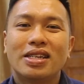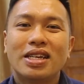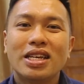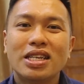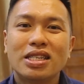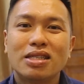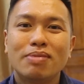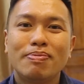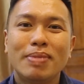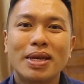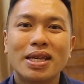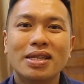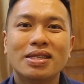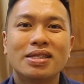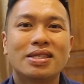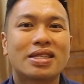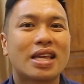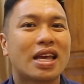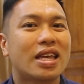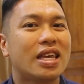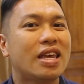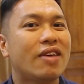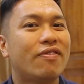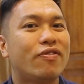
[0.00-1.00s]
This means
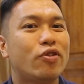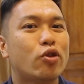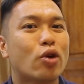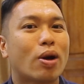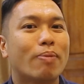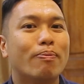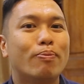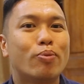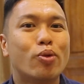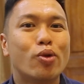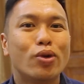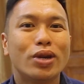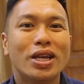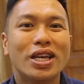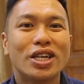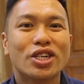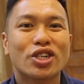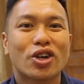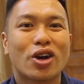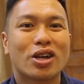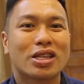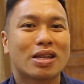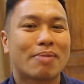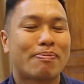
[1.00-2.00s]
that if you are bullish
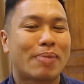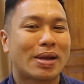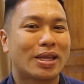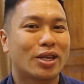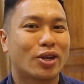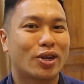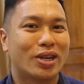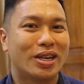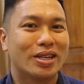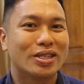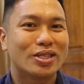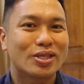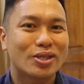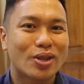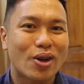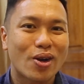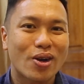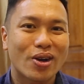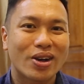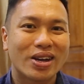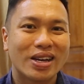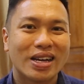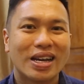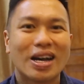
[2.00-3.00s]
on a particular
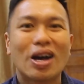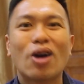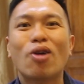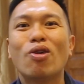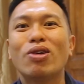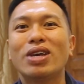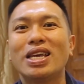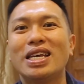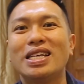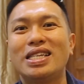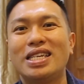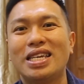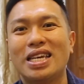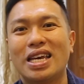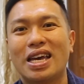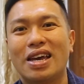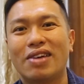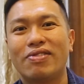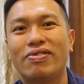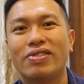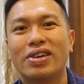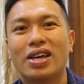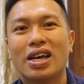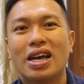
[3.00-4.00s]
stock or
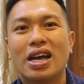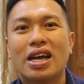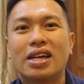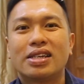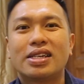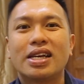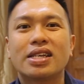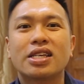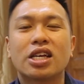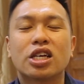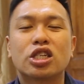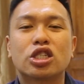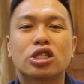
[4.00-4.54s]
ETF, then a